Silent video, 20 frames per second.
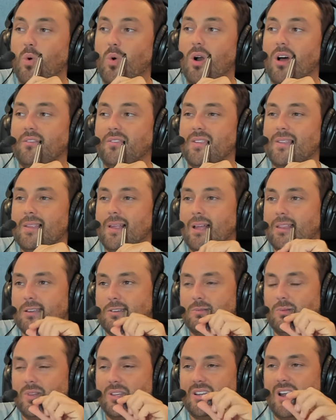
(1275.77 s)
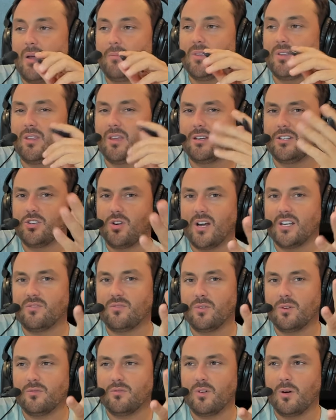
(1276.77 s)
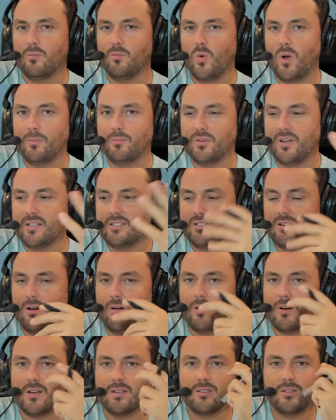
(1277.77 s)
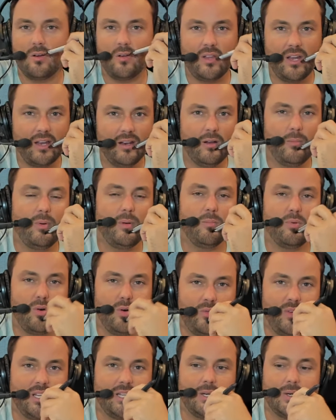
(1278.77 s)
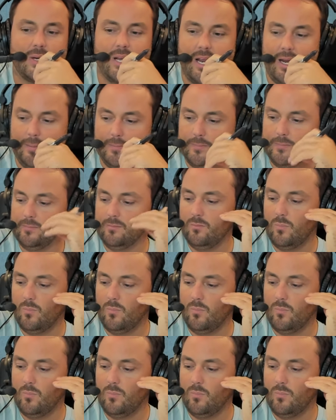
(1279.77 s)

More often than not, the time that they transfer from one place to Arkansas, they end up improving their game